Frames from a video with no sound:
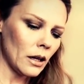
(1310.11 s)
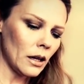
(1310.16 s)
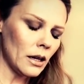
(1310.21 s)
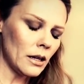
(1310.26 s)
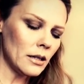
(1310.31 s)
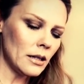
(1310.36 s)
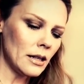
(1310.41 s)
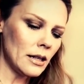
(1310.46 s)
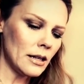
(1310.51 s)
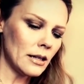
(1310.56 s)

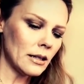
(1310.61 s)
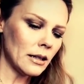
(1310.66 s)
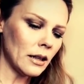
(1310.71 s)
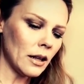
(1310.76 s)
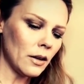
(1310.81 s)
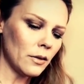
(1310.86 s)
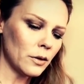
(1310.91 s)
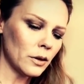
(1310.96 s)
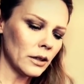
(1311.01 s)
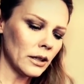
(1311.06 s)
is this
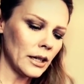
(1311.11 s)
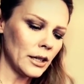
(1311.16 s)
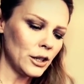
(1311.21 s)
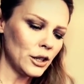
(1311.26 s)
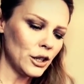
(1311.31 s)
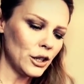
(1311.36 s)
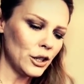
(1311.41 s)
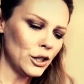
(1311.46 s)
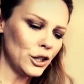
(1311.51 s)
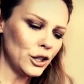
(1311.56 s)
love
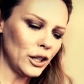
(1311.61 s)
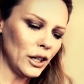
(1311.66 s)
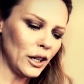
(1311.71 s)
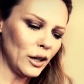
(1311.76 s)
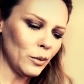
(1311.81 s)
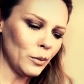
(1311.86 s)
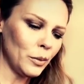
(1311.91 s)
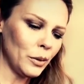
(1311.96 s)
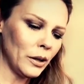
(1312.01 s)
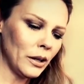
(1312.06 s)

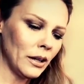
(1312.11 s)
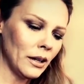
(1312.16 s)
relationship